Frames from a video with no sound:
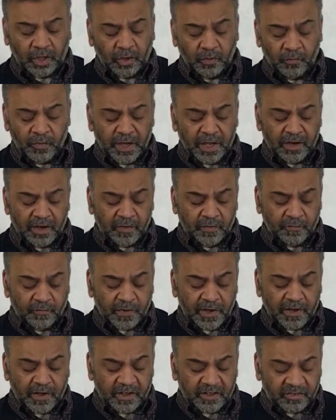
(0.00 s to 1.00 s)

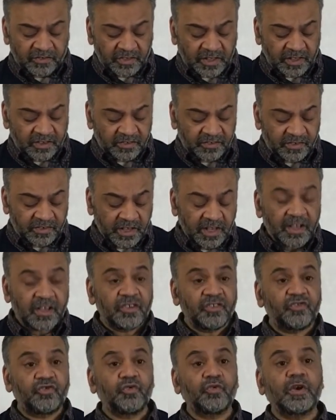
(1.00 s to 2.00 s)
where is this
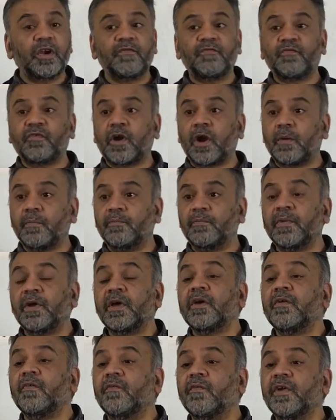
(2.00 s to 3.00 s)
student from?
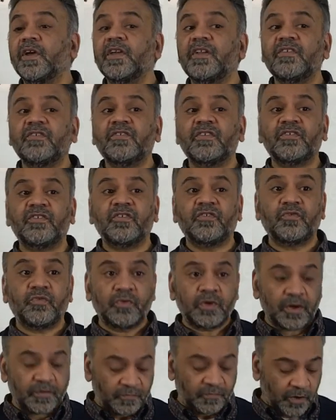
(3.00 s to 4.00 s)
Where is this
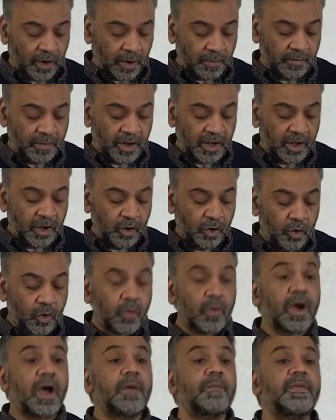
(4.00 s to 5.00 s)
student from?
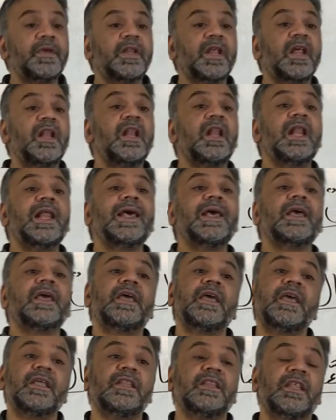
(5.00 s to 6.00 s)
Huwa minal
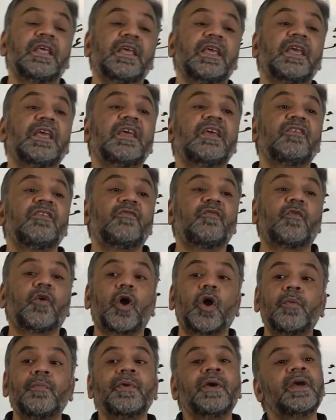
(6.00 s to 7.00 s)
Hindi, he is
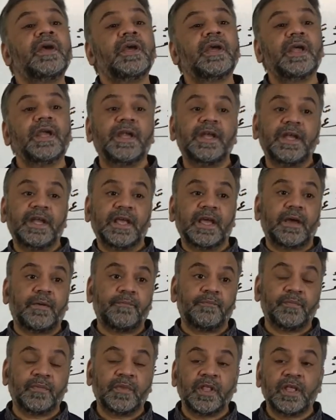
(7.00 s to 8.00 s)
from India.
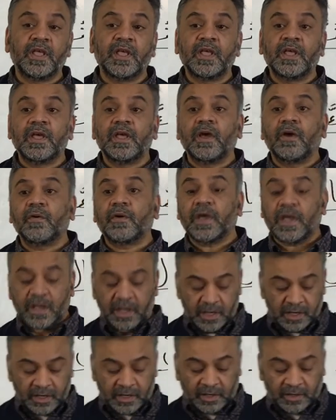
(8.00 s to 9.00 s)

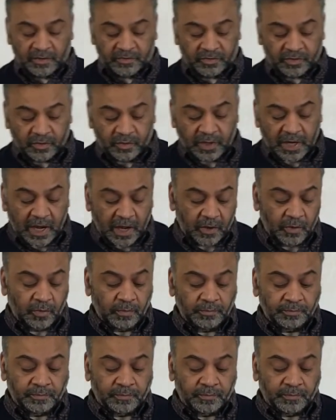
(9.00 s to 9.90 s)
Okay. So, now